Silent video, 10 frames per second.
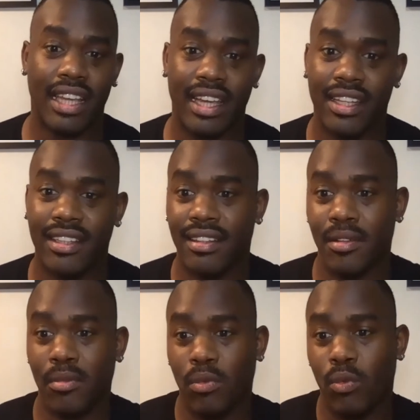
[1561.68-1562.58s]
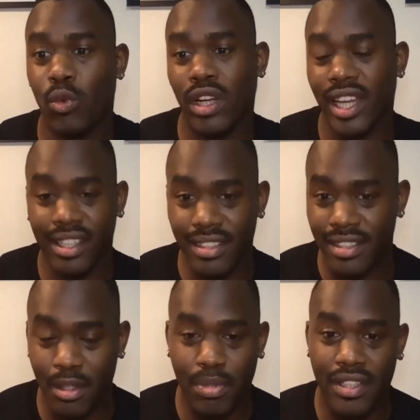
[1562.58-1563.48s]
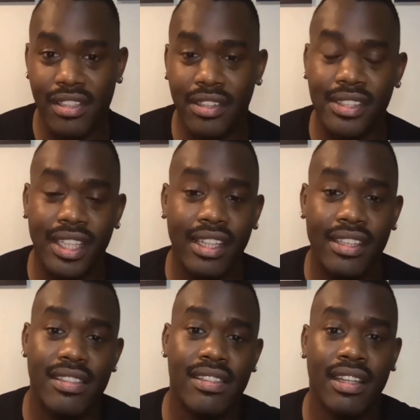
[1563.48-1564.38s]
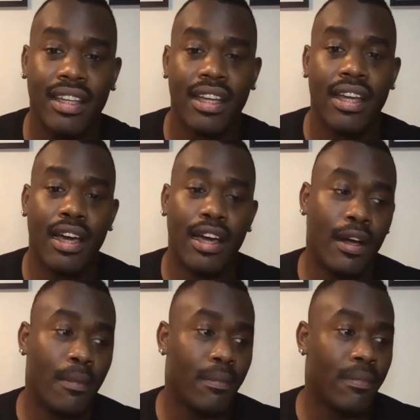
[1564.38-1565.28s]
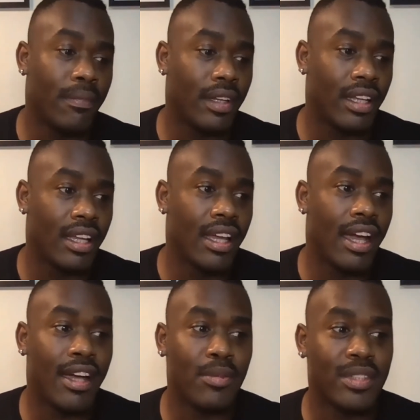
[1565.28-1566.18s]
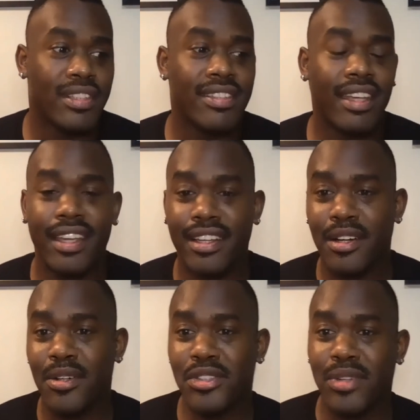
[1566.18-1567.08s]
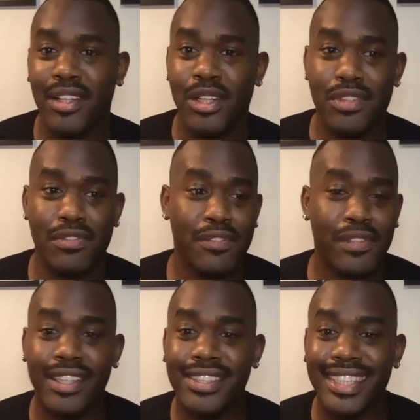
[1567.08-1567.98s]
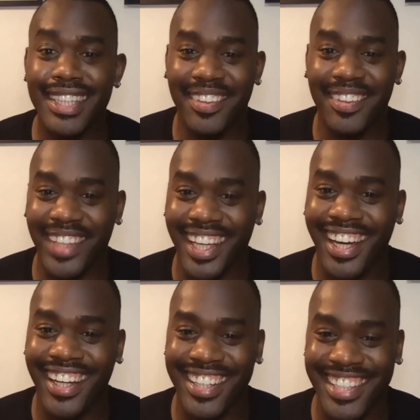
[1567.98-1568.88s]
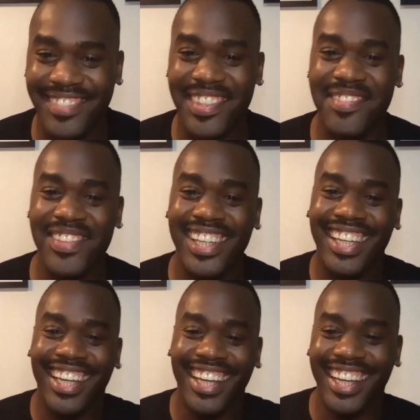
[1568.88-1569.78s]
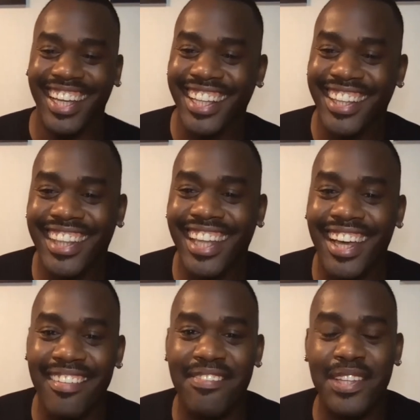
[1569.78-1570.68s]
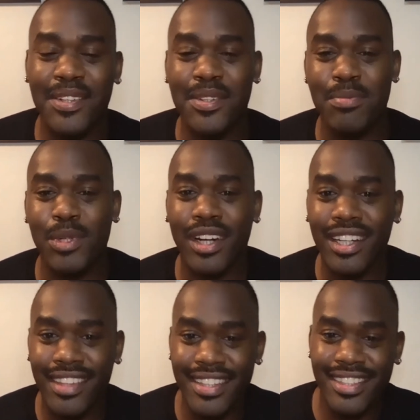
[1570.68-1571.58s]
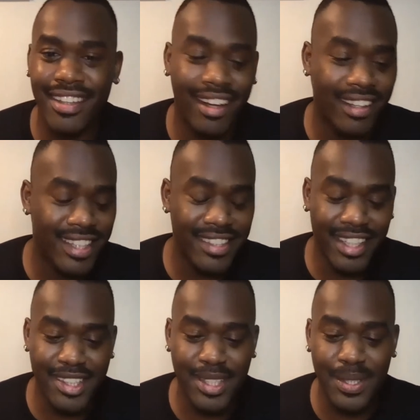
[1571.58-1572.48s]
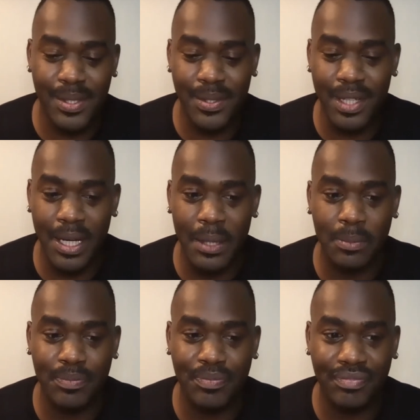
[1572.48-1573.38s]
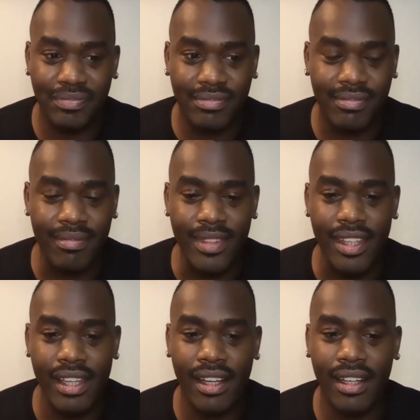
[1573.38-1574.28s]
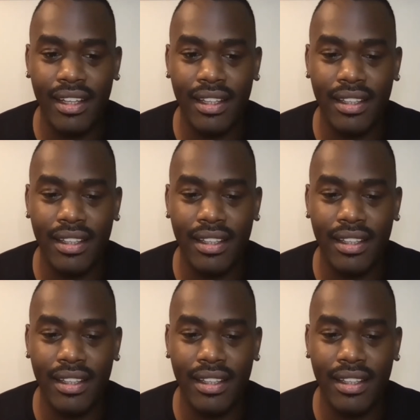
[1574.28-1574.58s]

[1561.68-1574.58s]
and what I consider personal taste. Um, I would say Coltrane over Vivaldi because for me, that feels more authentic, to um, uh,